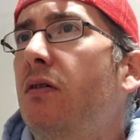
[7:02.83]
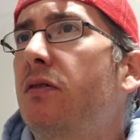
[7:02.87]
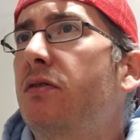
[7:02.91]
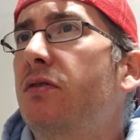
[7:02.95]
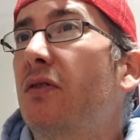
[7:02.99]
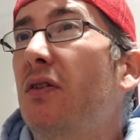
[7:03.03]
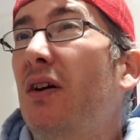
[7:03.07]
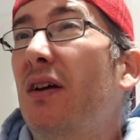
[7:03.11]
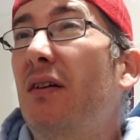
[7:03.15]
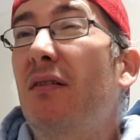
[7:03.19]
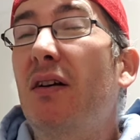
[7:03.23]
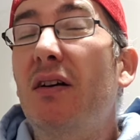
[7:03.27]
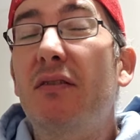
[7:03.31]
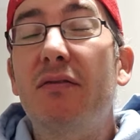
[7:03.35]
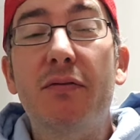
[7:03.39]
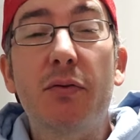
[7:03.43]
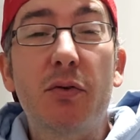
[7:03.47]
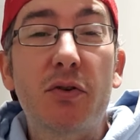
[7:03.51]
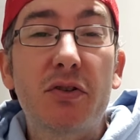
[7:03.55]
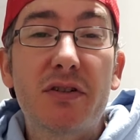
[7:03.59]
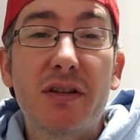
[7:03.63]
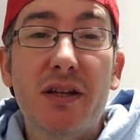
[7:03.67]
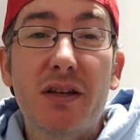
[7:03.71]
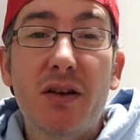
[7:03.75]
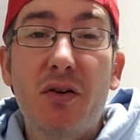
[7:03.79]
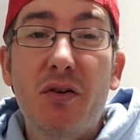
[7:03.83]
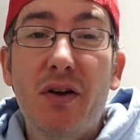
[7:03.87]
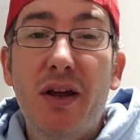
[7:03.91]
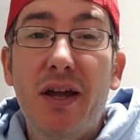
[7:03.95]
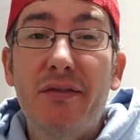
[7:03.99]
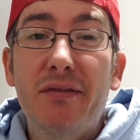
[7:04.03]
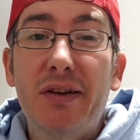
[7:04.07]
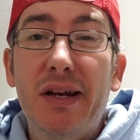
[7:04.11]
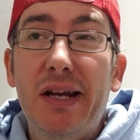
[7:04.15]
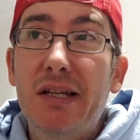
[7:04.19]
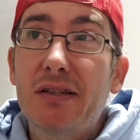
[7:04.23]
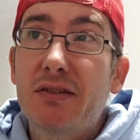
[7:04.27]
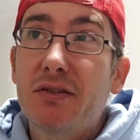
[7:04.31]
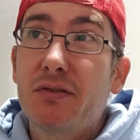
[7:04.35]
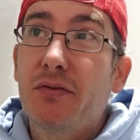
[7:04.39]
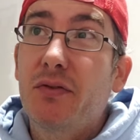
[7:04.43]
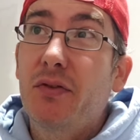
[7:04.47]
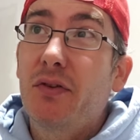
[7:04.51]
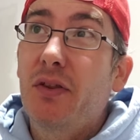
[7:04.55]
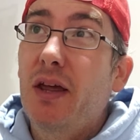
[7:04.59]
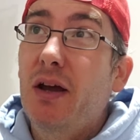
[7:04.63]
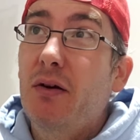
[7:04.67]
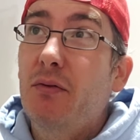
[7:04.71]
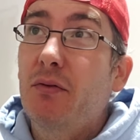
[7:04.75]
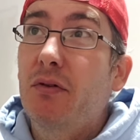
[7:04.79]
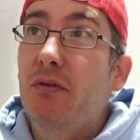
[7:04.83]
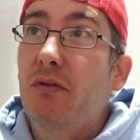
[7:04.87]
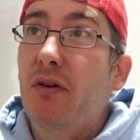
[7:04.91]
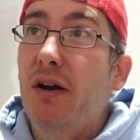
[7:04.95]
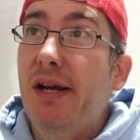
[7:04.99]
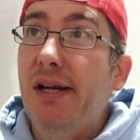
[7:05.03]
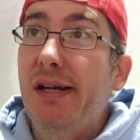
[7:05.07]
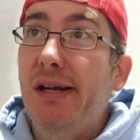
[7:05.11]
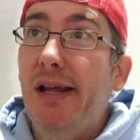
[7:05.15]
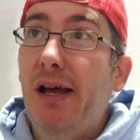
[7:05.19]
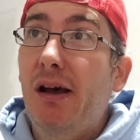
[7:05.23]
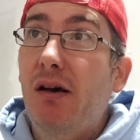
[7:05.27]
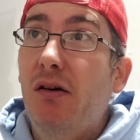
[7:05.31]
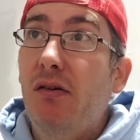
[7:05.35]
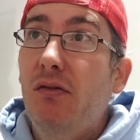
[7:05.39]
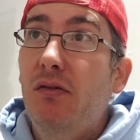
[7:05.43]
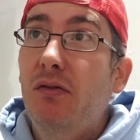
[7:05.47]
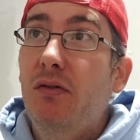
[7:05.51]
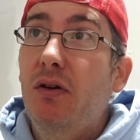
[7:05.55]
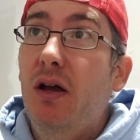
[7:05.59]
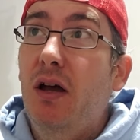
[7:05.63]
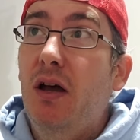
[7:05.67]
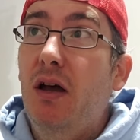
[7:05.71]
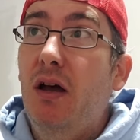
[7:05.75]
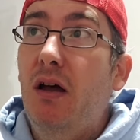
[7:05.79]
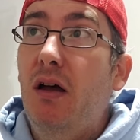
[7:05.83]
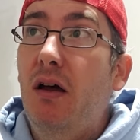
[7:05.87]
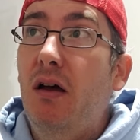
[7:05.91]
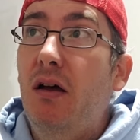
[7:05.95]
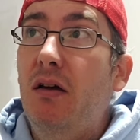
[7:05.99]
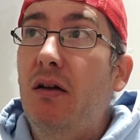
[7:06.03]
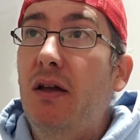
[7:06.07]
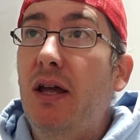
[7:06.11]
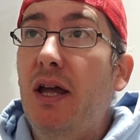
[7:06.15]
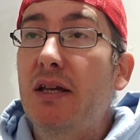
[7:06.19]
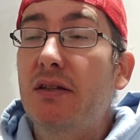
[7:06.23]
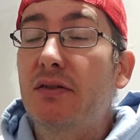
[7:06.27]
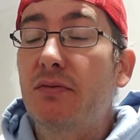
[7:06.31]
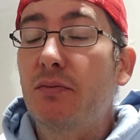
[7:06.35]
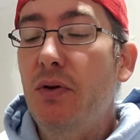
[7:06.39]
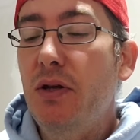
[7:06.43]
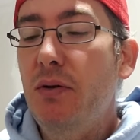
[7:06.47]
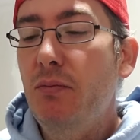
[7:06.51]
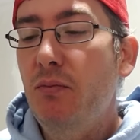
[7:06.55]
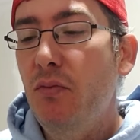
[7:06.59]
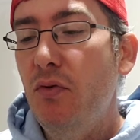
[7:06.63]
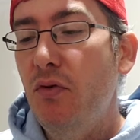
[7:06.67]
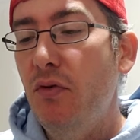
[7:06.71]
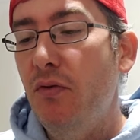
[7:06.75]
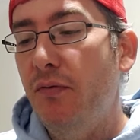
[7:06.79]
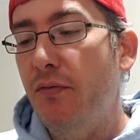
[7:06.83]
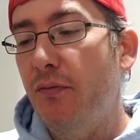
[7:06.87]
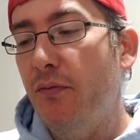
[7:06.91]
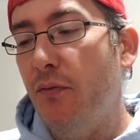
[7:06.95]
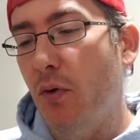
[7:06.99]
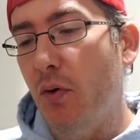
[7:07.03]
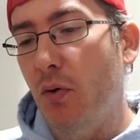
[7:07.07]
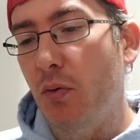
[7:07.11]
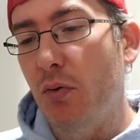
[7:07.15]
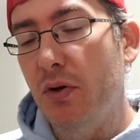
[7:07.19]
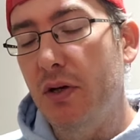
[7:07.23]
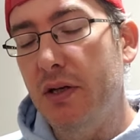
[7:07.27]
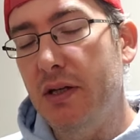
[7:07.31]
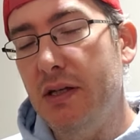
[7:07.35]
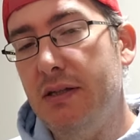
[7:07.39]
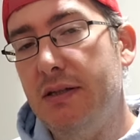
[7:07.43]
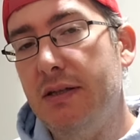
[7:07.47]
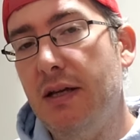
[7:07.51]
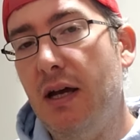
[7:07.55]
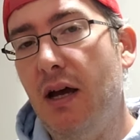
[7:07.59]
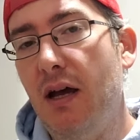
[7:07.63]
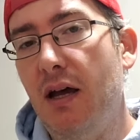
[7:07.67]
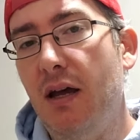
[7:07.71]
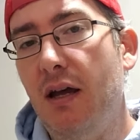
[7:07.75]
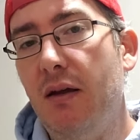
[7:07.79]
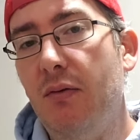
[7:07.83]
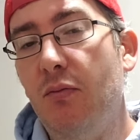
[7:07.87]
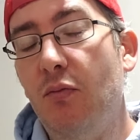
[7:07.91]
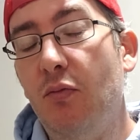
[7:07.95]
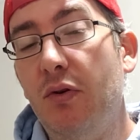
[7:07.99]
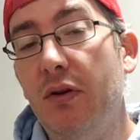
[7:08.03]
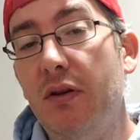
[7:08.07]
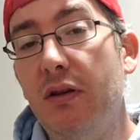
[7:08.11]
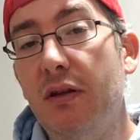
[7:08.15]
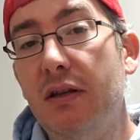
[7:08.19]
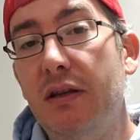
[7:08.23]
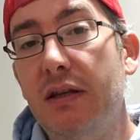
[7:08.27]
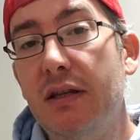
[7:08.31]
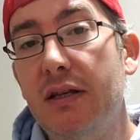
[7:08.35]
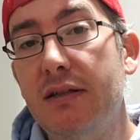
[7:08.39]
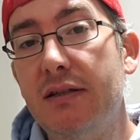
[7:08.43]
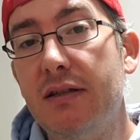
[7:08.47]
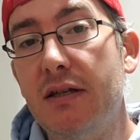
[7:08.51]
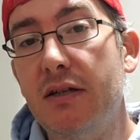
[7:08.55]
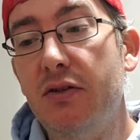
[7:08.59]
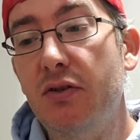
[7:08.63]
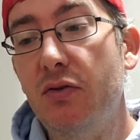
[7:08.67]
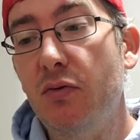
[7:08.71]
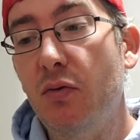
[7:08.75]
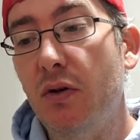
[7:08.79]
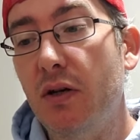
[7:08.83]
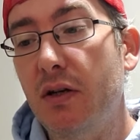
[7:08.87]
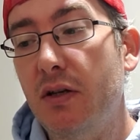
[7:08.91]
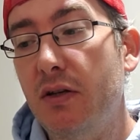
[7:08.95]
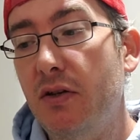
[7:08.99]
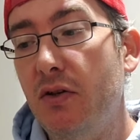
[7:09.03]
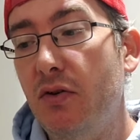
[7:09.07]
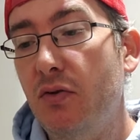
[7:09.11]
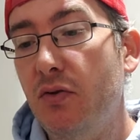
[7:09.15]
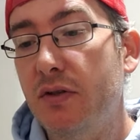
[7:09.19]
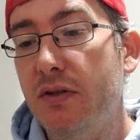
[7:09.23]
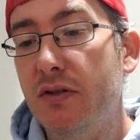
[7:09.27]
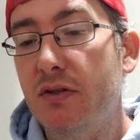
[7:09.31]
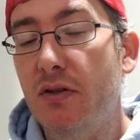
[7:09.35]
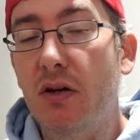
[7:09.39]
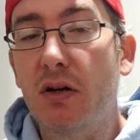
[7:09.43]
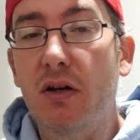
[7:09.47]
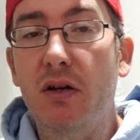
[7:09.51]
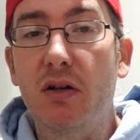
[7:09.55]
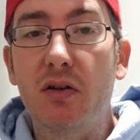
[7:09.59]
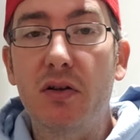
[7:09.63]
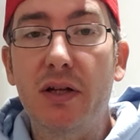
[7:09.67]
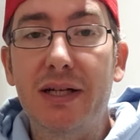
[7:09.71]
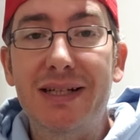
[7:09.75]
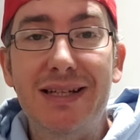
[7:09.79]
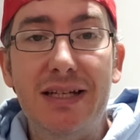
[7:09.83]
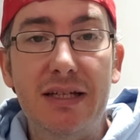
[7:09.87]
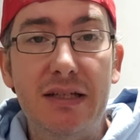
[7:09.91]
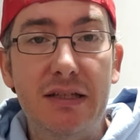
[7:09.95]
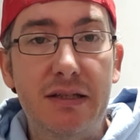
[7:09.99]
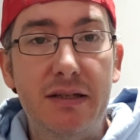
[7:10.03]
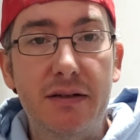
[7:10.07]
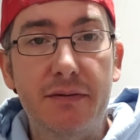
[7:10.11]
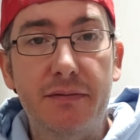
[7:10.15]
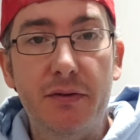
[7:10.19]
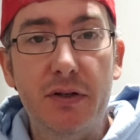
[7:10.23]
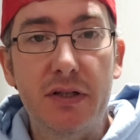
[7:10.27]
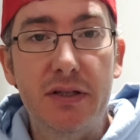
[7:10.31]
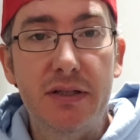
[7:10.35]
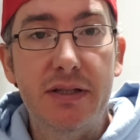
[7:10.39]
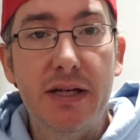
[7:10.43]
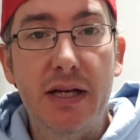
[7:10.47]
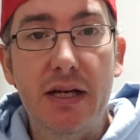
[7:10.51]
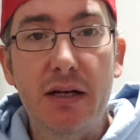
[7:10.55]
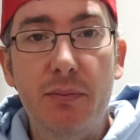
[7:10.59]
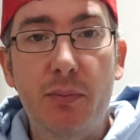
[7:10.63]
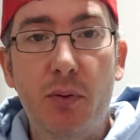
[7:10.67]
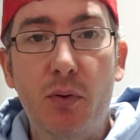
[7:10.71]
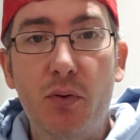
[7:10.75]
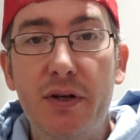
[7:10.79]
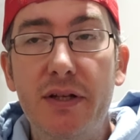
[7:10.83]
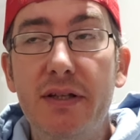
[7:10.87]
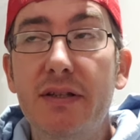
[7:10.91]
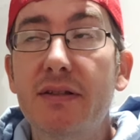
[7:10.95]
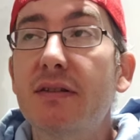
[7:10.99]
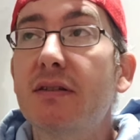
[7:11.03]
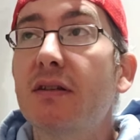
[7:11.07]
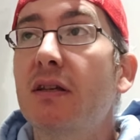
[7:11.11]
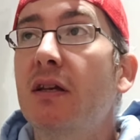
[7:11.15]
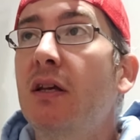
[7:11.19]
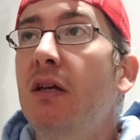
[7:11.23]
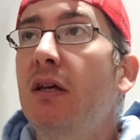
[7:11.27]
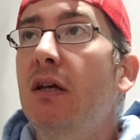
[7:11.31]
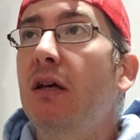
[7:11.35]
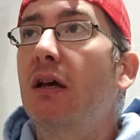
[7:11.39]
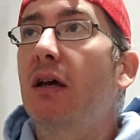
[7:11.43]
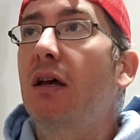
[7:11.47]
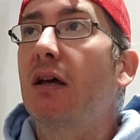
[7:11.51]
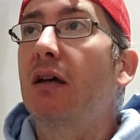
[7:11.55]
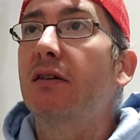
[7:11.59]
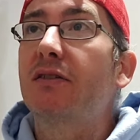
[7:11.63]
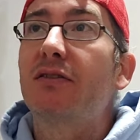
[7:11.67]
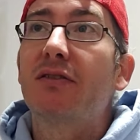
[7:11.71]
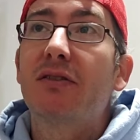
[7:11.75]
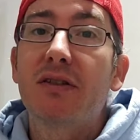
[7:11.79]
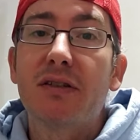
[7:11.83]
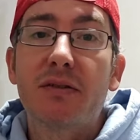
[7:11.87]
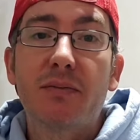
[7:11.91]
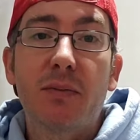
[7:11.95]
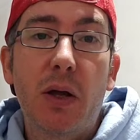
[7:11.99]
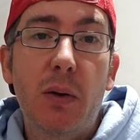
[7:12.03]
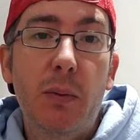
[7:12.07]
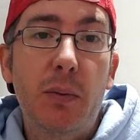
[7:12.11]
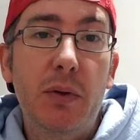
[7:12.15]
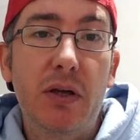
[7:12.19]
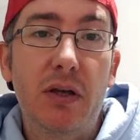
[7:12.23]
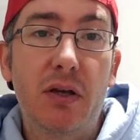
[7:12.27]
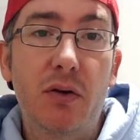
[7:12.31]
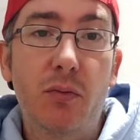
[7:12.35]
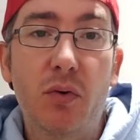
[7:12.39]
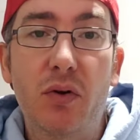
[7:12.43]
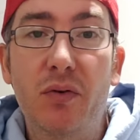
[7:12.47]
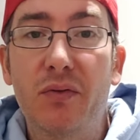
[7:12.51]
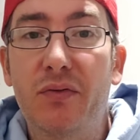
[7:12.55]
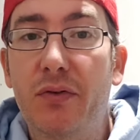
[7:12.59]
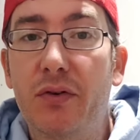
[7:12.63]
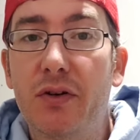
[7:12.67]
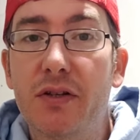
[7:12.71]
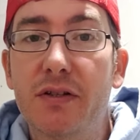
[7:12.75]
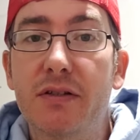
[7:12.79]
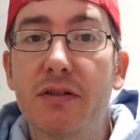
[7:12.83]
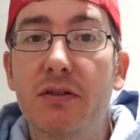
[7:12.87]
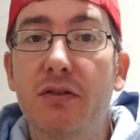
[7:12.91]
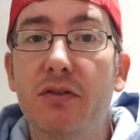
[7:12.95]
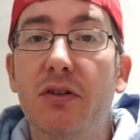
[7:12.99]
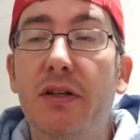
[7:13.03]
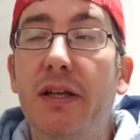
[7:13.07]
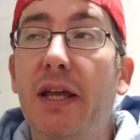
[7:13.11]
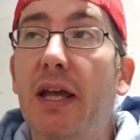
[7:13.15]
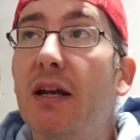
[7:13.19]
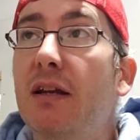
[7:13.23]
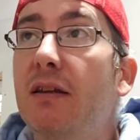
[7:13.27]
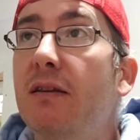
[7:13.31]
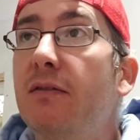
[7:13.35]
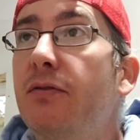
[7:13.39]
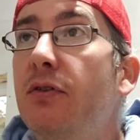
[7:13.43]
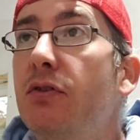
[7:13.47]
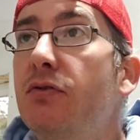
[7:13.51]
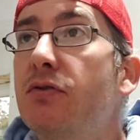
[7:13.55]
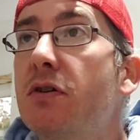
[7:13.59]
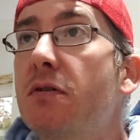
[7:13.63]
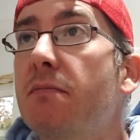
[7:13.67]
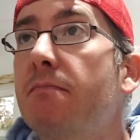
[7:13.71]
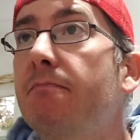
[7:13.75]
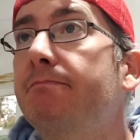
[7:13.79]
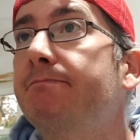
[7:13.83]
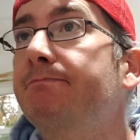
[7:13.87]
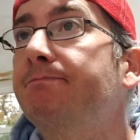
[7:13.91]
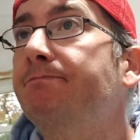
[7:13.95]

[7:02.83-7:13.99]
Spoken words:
So I unfortunately don't have an answer for that one right now. As we move forward in time, one of the things I do want to do is start collecting different data points. So this might be a good one for us to look at in the future.